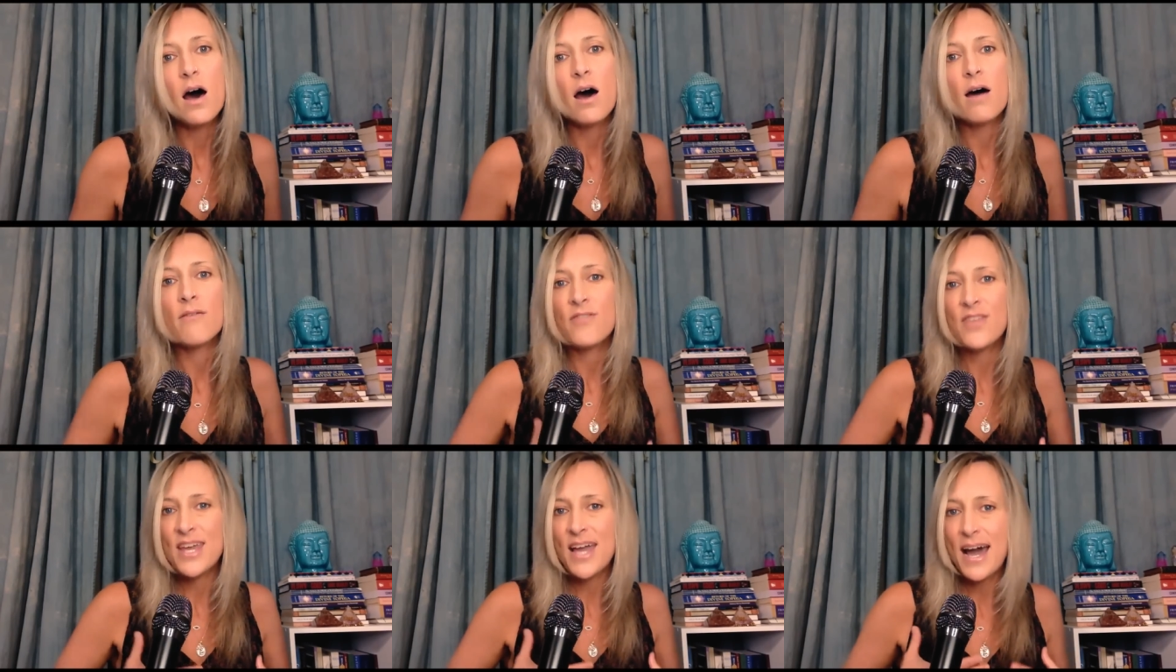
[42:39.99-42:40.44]

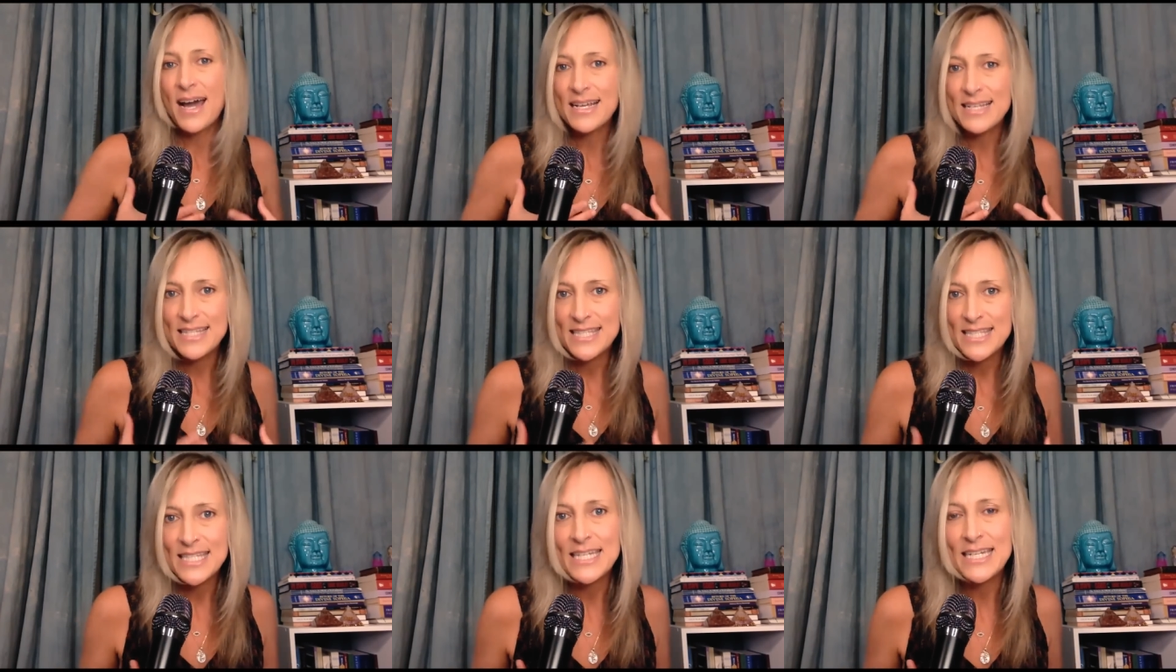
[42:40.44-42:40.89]
of the
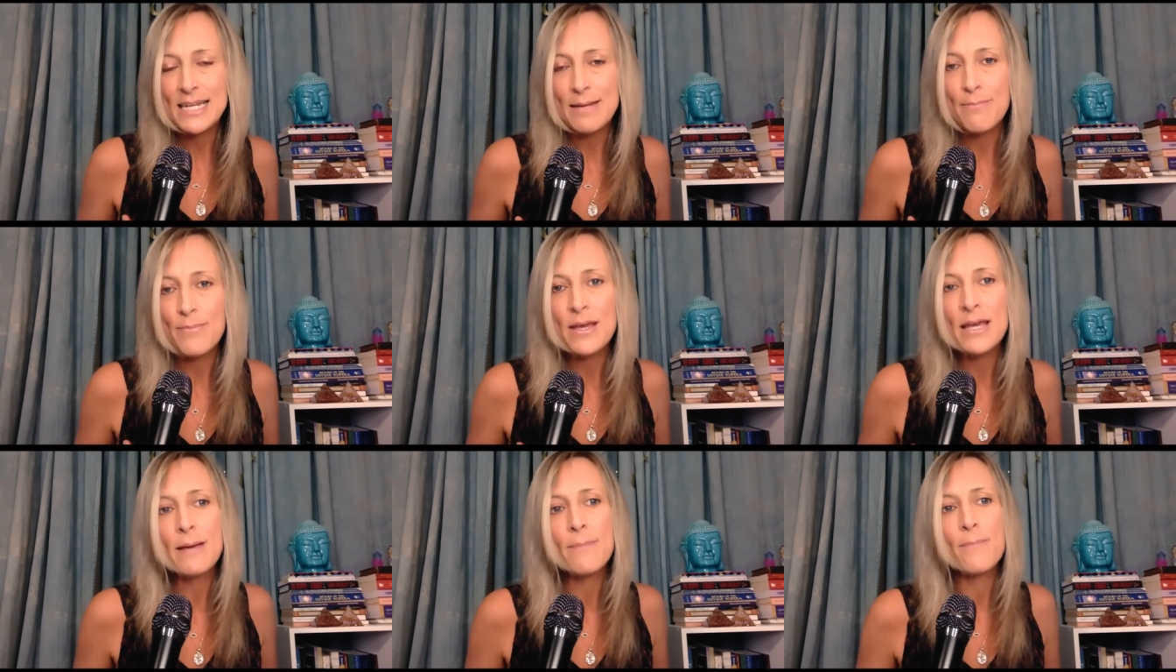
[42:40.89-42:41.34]

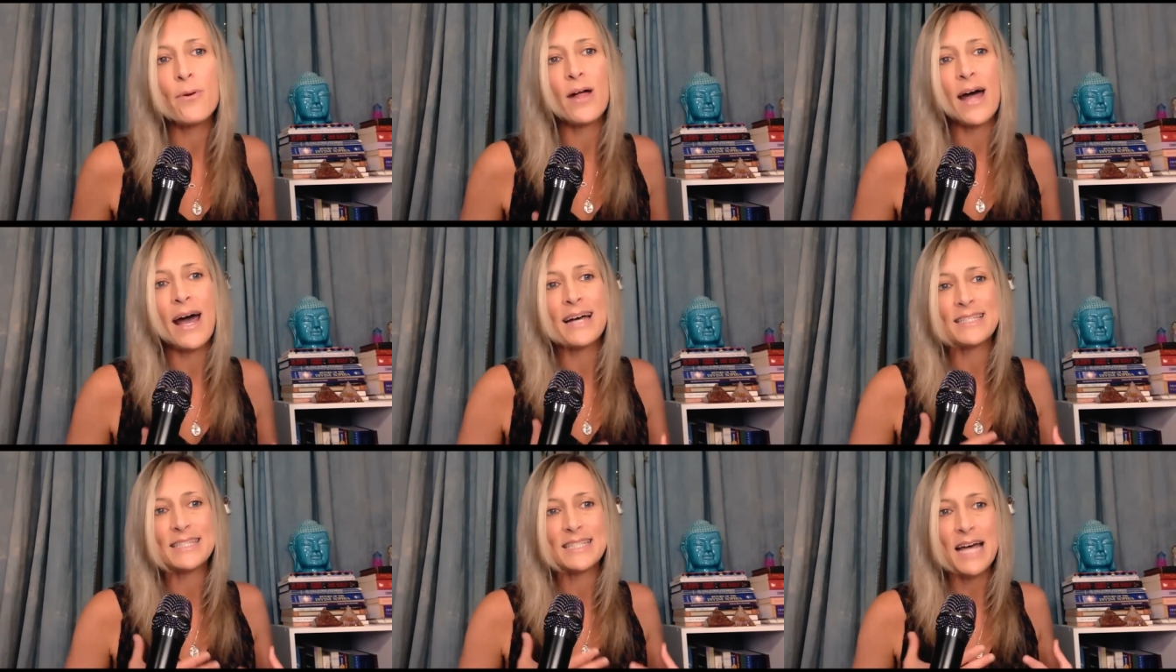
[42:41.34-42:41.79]
Iceni people
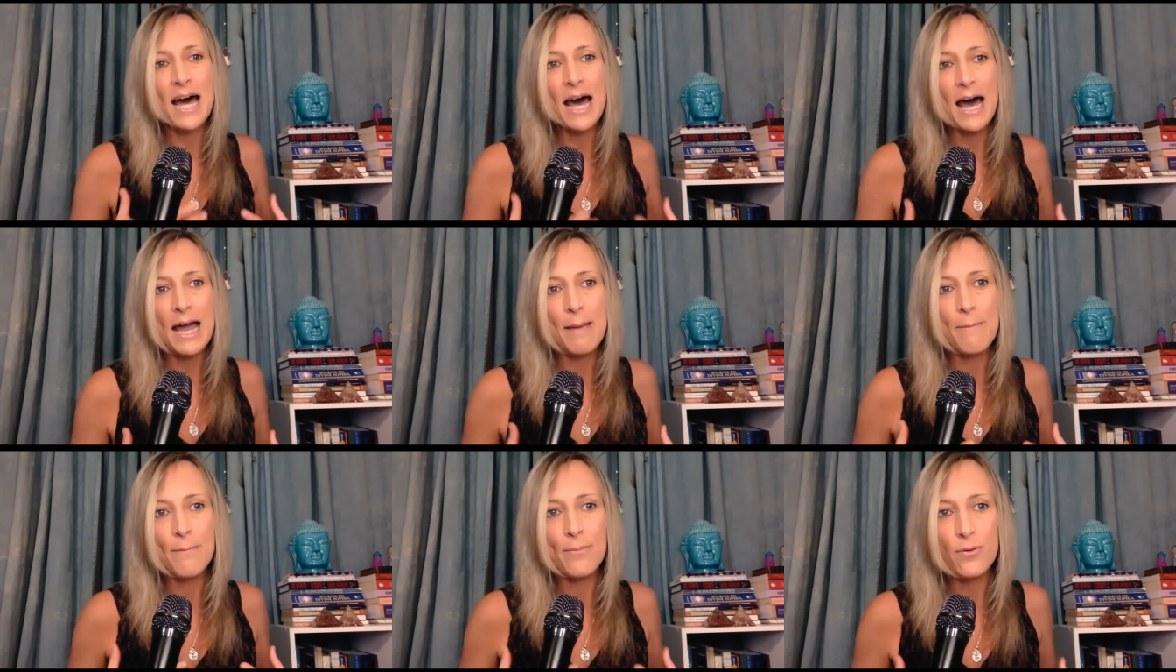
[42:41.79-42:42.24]
as the
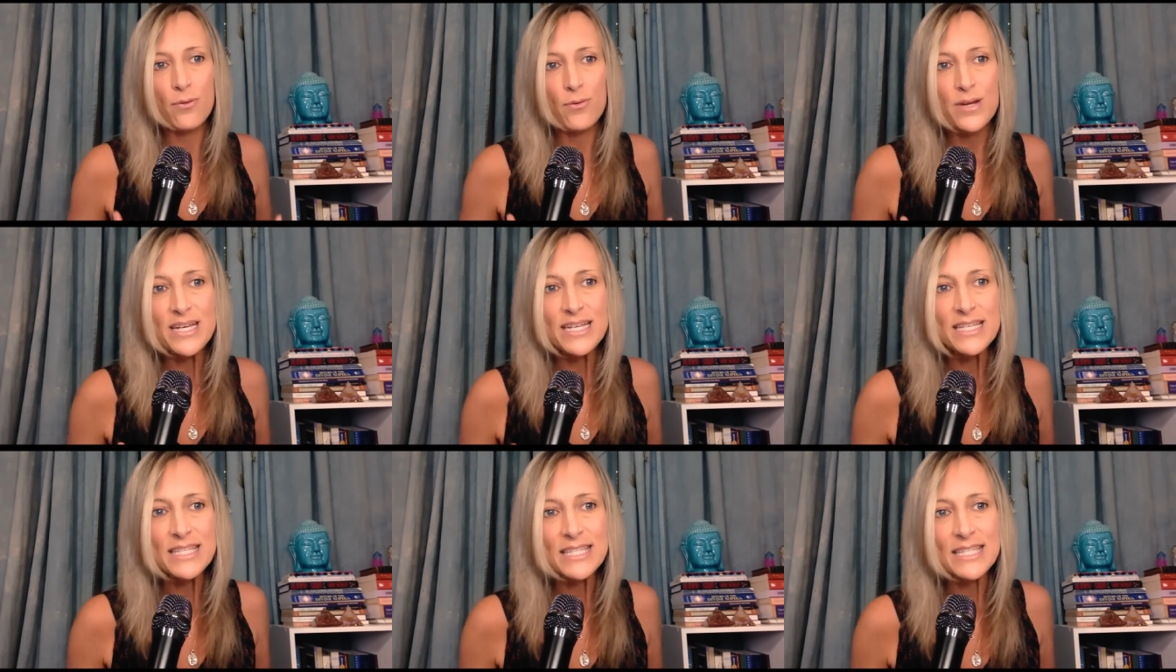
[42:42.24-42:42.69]
high
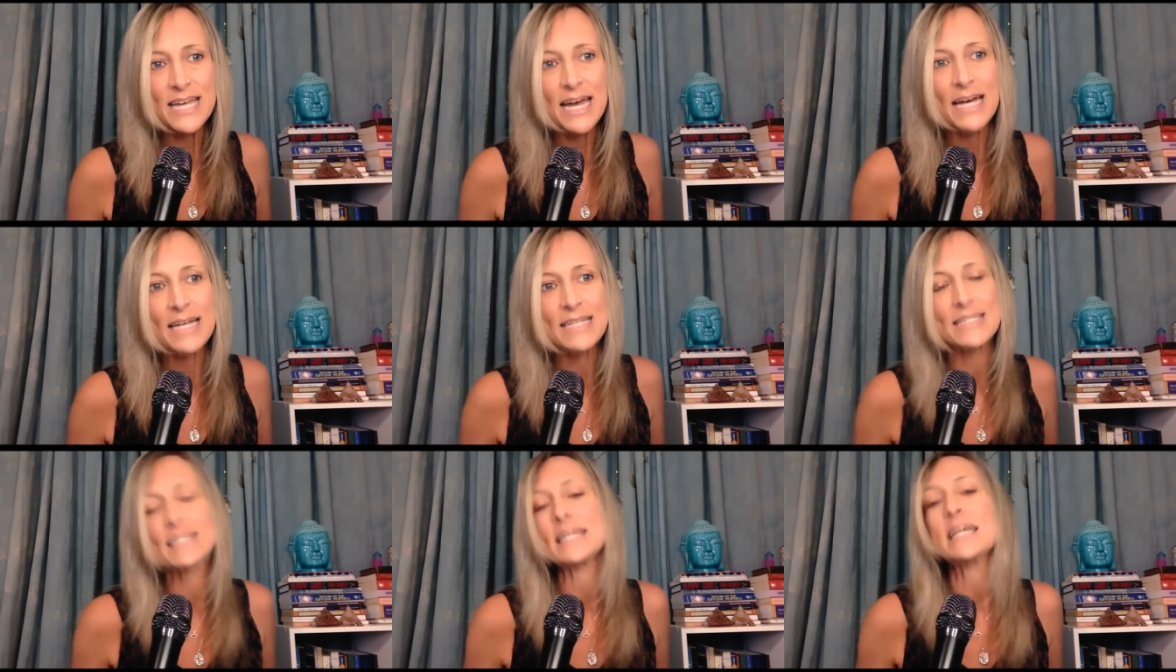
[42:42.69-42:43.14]

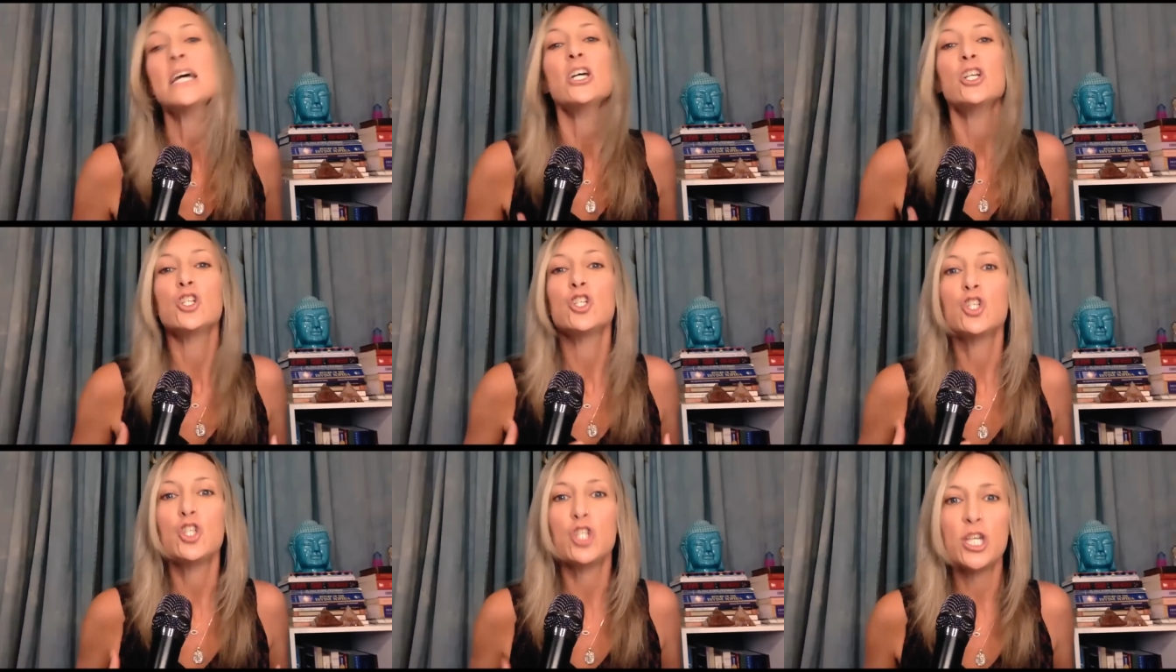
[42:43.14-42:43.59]
priestess
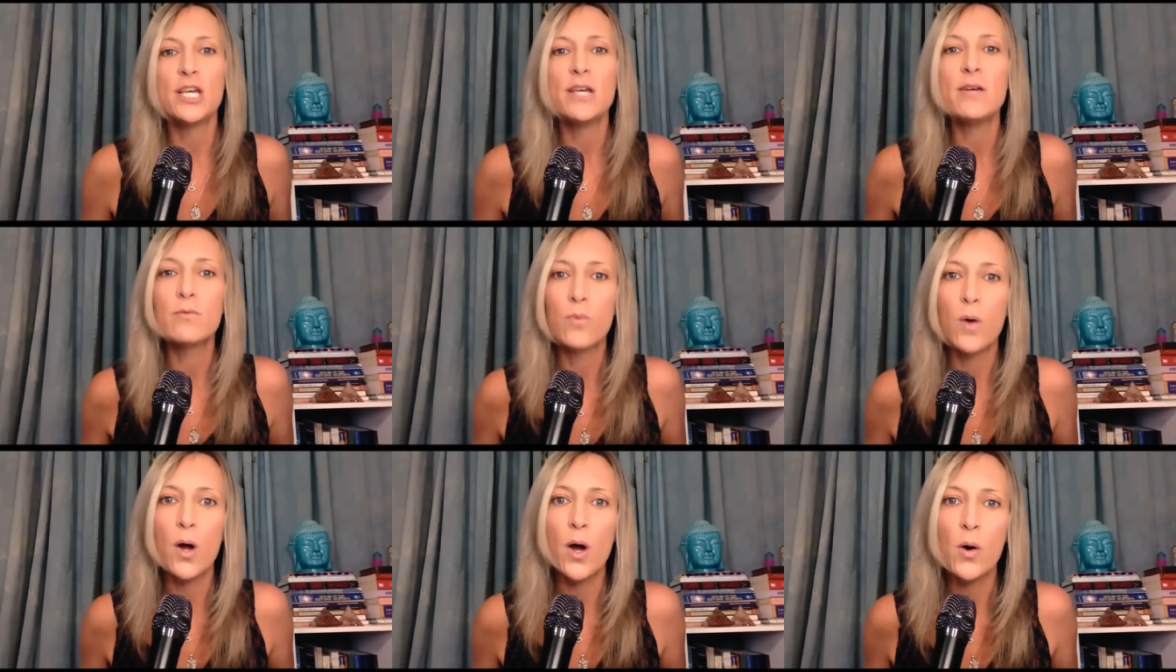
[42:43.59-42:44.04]

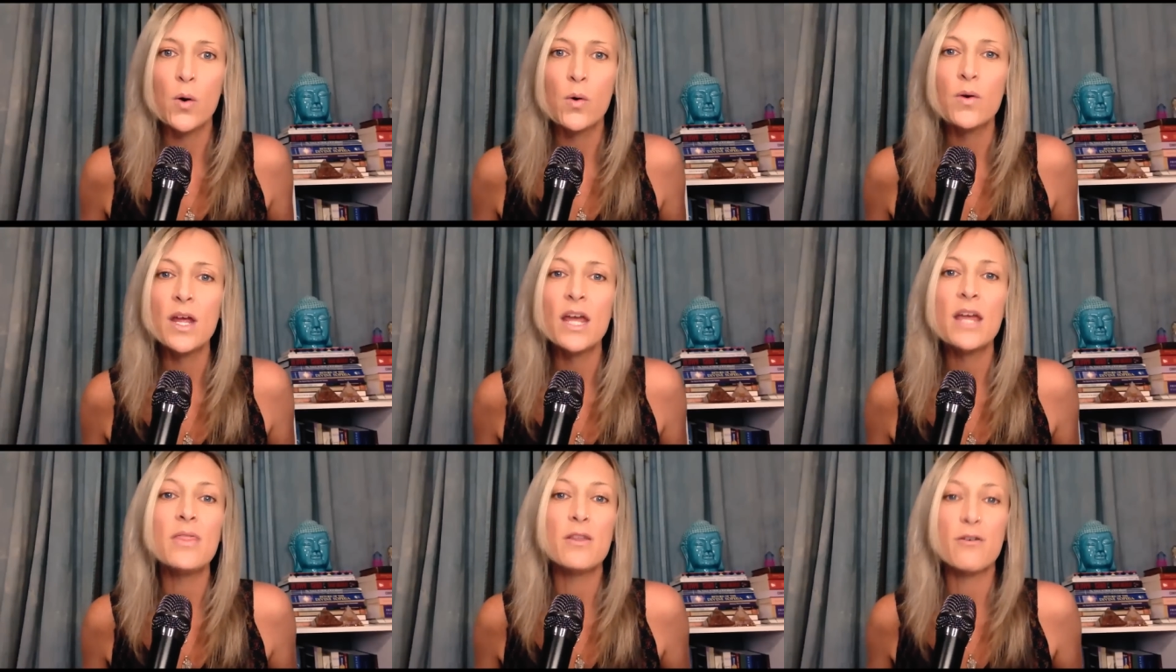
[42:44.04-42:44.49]
she
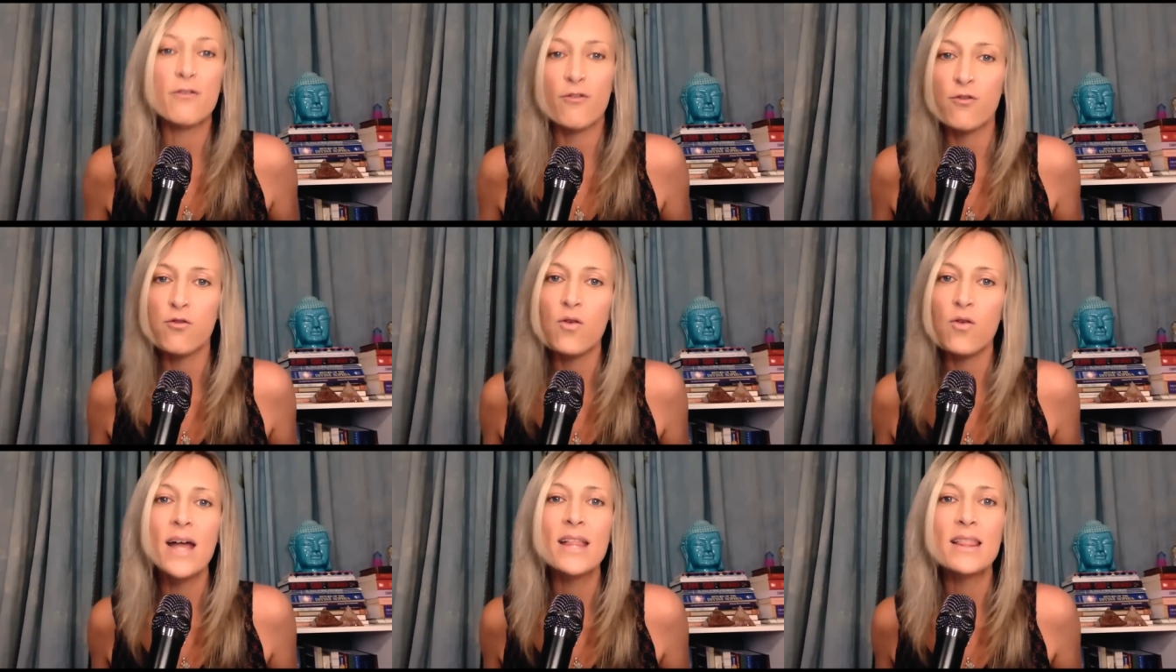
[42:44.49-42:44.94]
rode in the
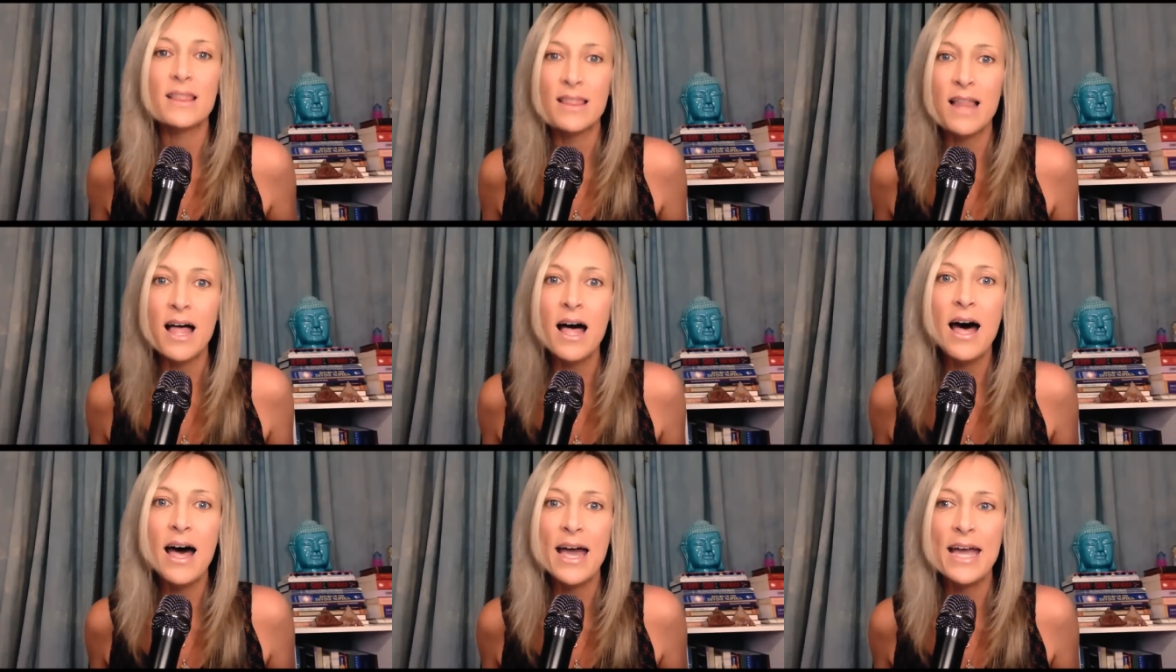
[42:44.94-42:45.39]
front
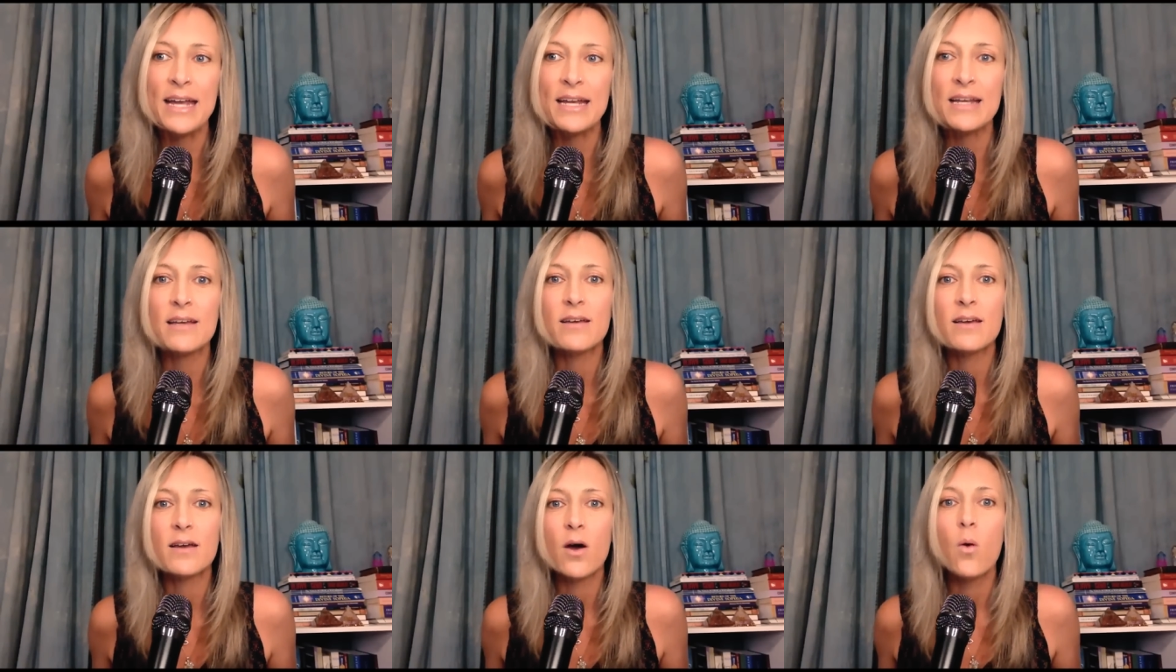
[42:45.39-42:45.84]

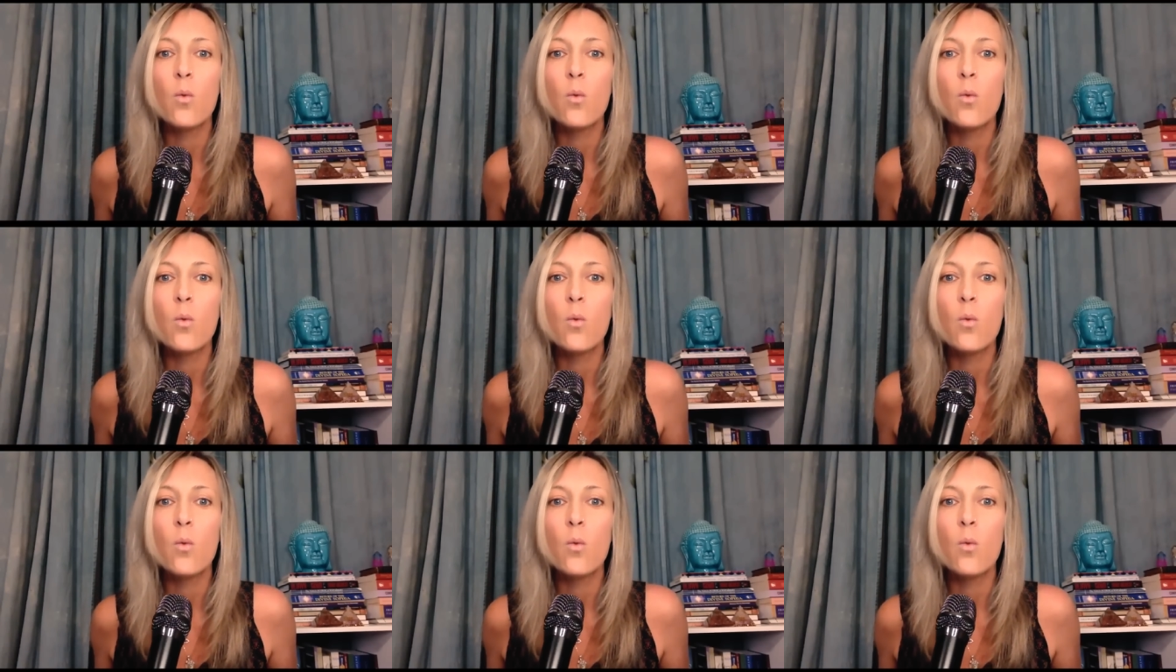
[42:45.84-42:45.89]
line